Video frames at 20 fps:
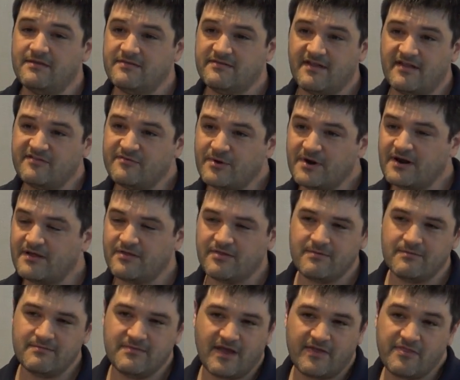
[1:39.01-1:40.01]
That's
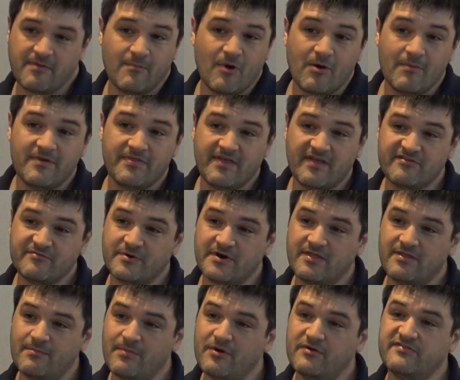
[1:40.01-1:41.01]
at the moment, that's one
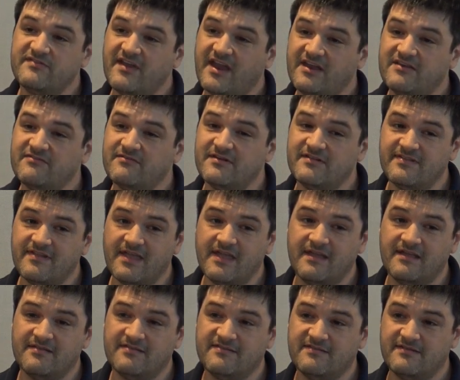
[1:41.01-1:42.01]
of the most dangerous
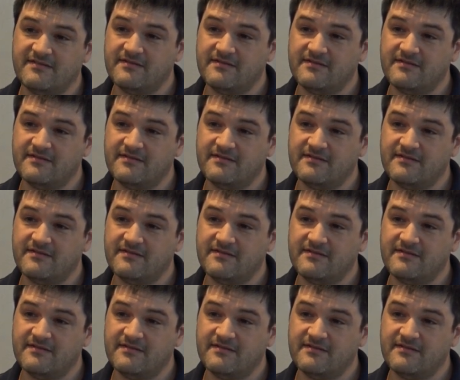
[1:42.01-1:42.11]
things